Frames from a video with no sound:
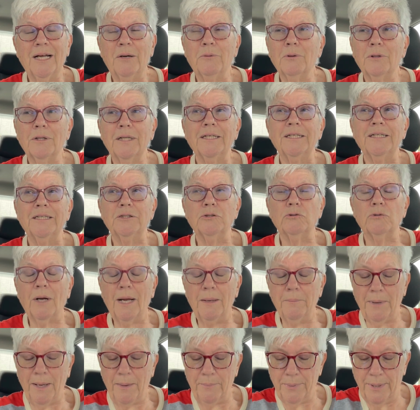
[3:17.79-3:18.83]
I really did
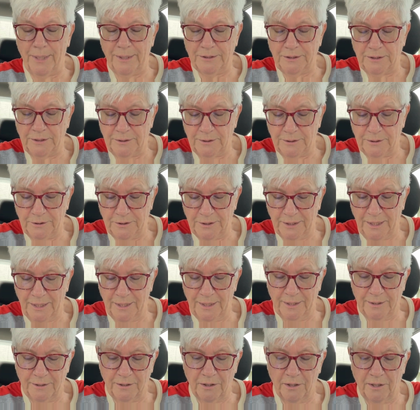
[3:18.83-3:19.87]
try my best to get
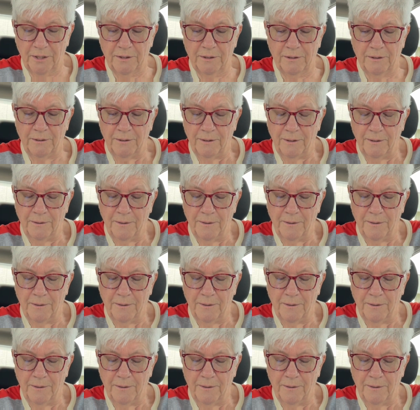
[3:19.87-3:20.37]
it done.